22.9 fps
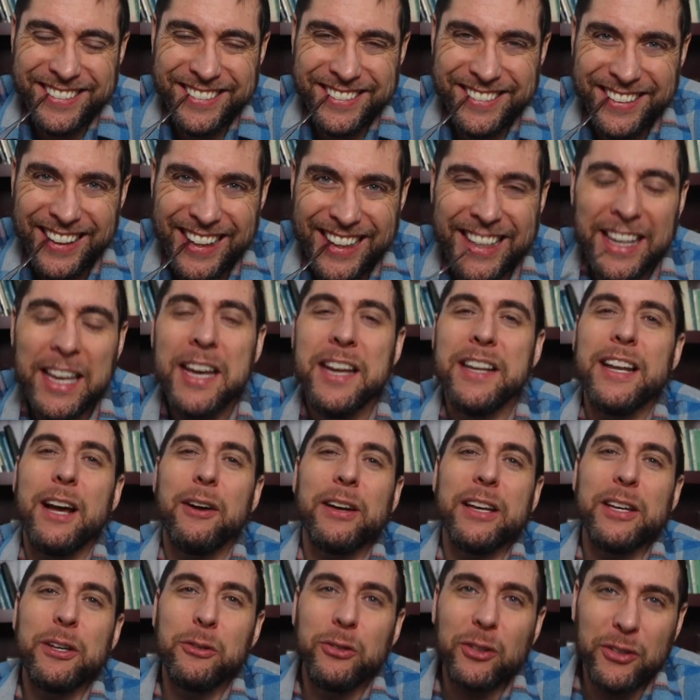like now he
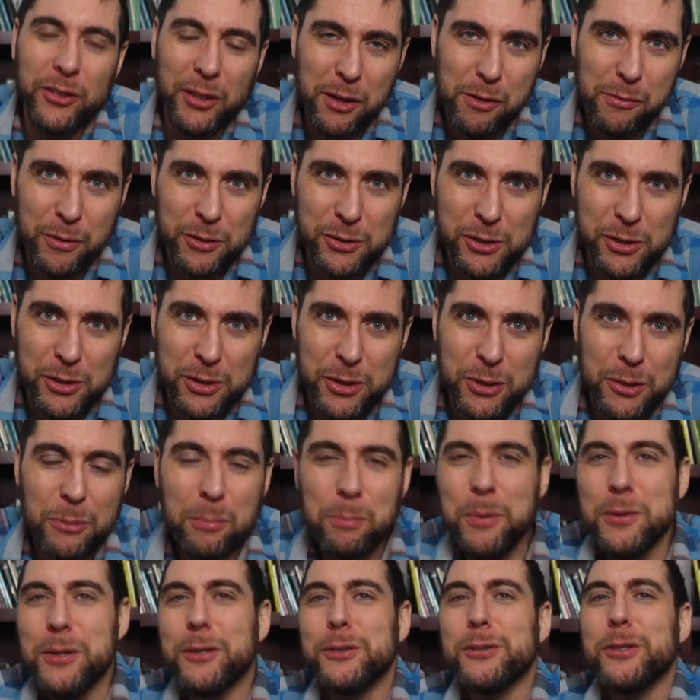uses other verses too,
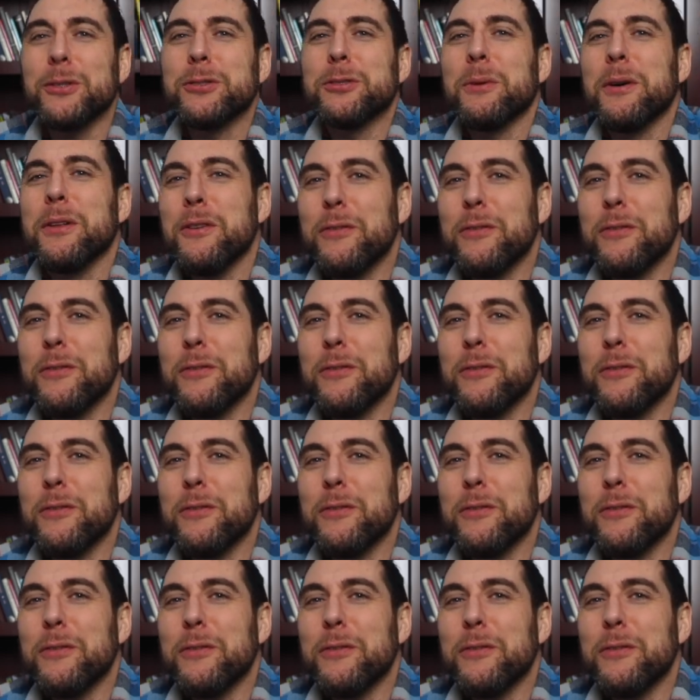but there's also other